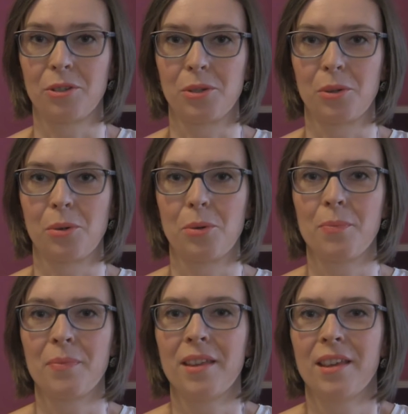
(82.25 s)

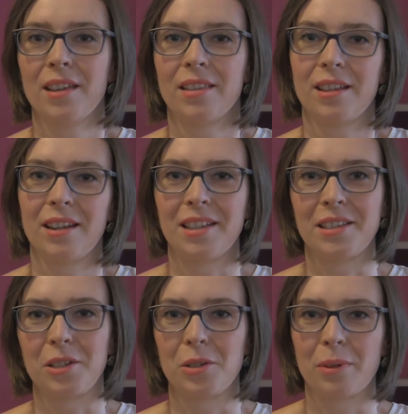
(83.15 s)
So then I
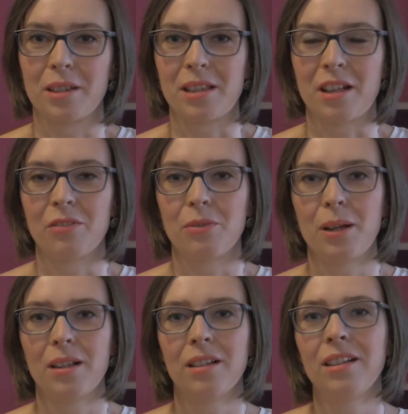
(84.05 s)
said to myself,
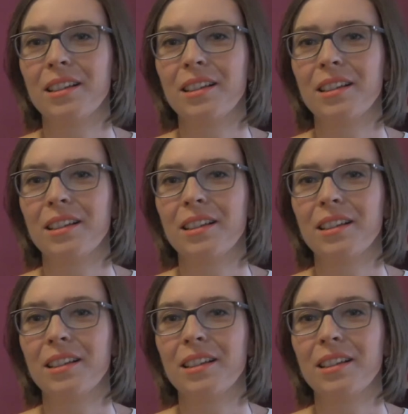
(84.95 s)
well,